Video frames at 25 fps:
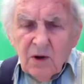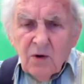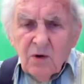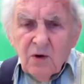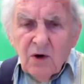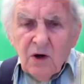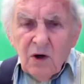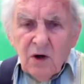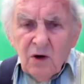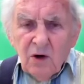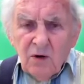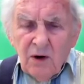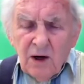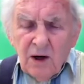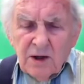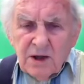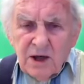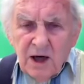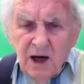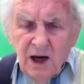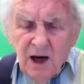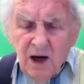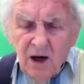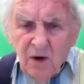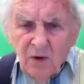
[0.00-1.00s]
You
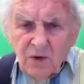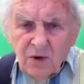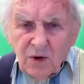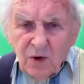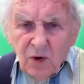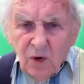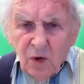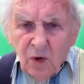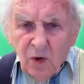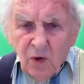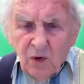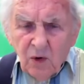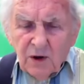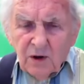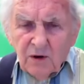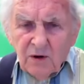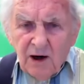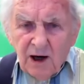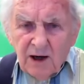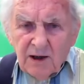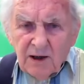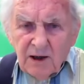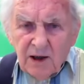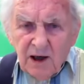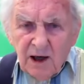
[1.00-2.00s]
curette out all the
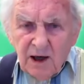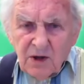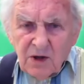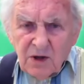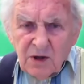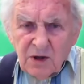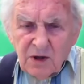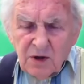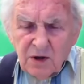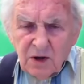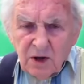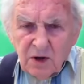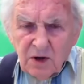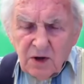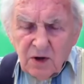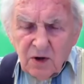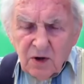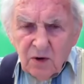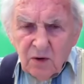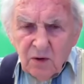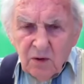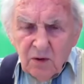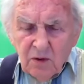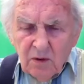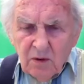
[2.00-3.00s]
granulation
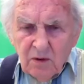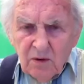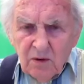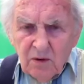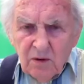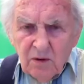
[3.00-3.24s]
tissue.